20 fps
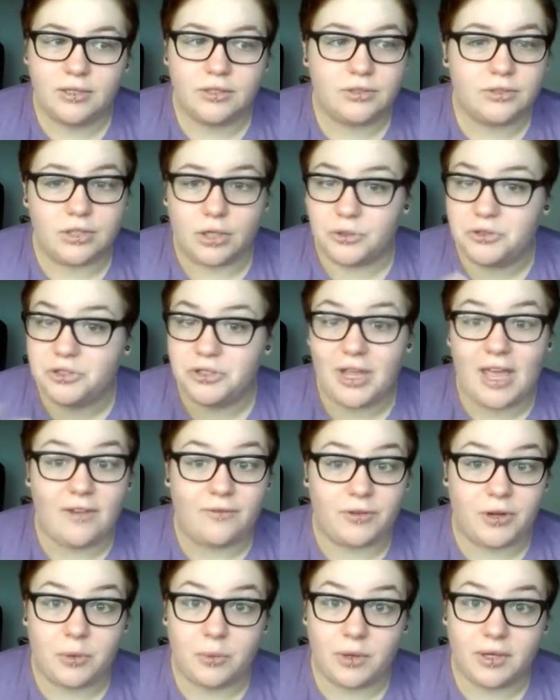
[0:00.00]
So should
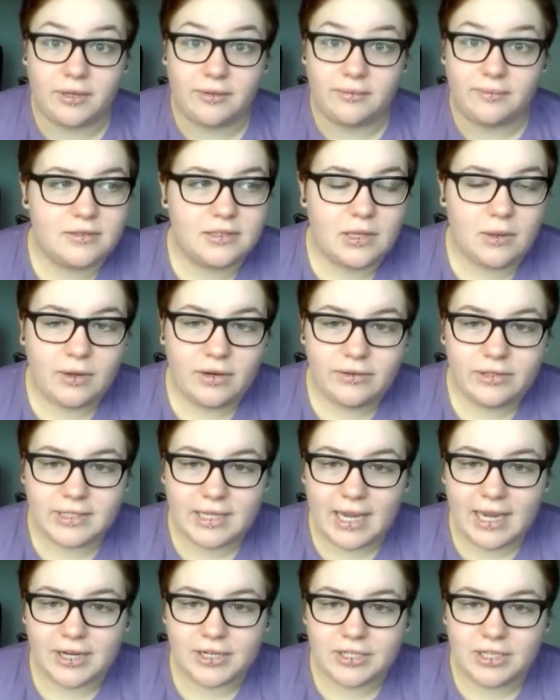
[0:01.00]
everyone. Zoella
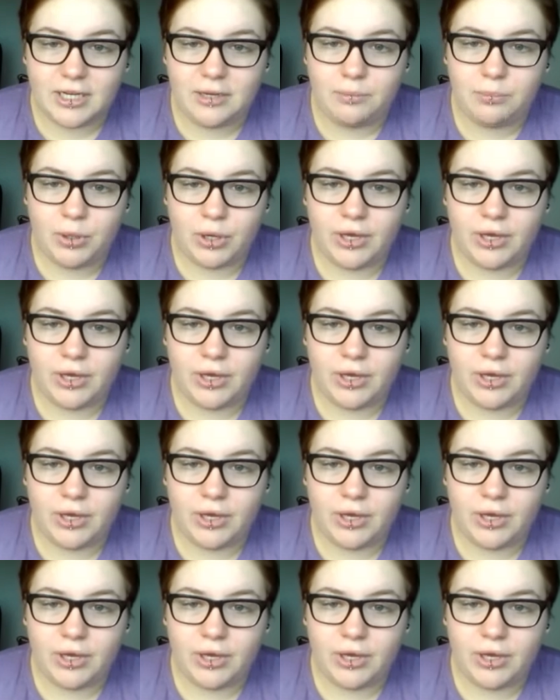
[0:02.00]
has actually